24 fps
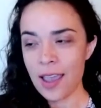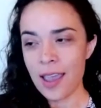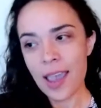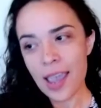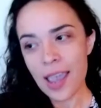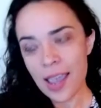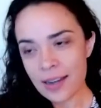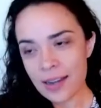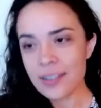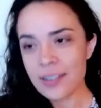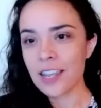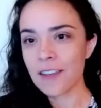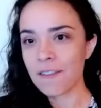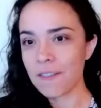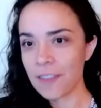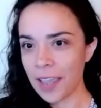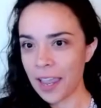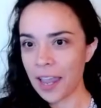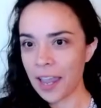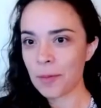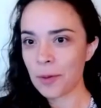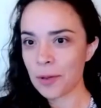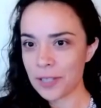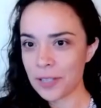And if the
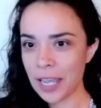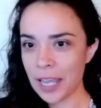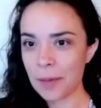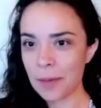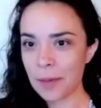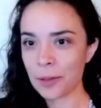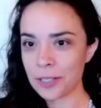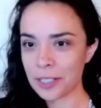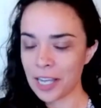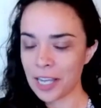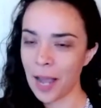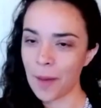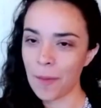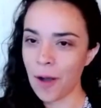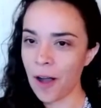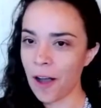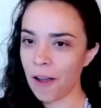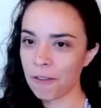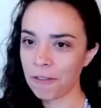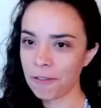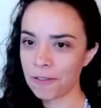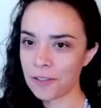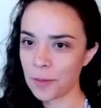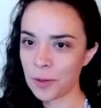animal is able to come
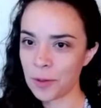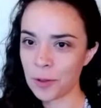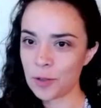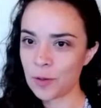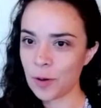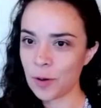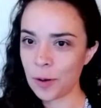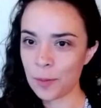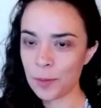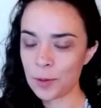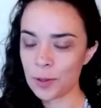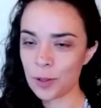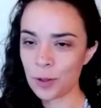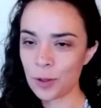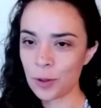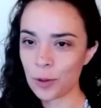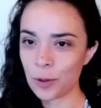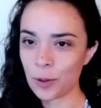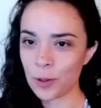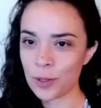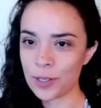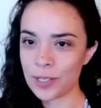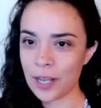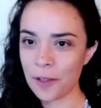off some of those
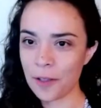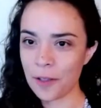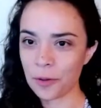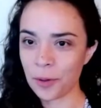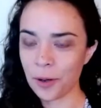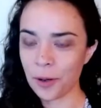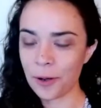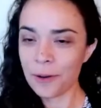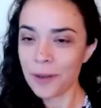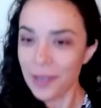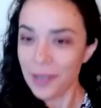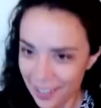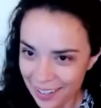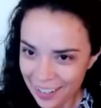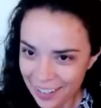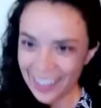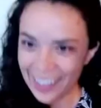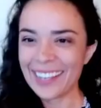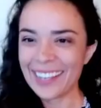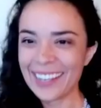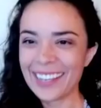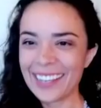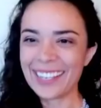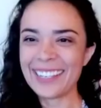pharmaceuticals down the road,
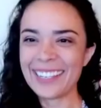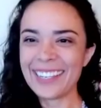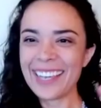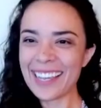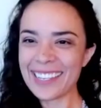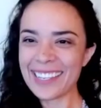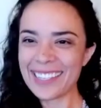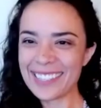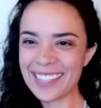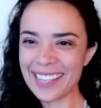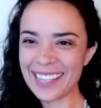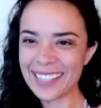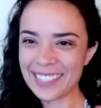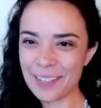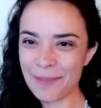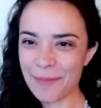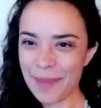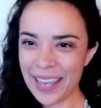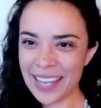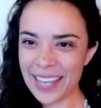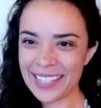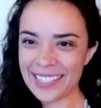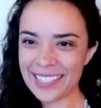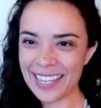yes, that's
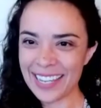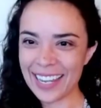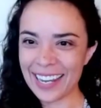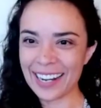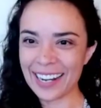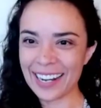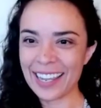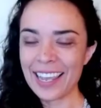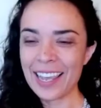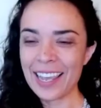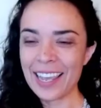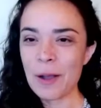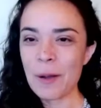amazing.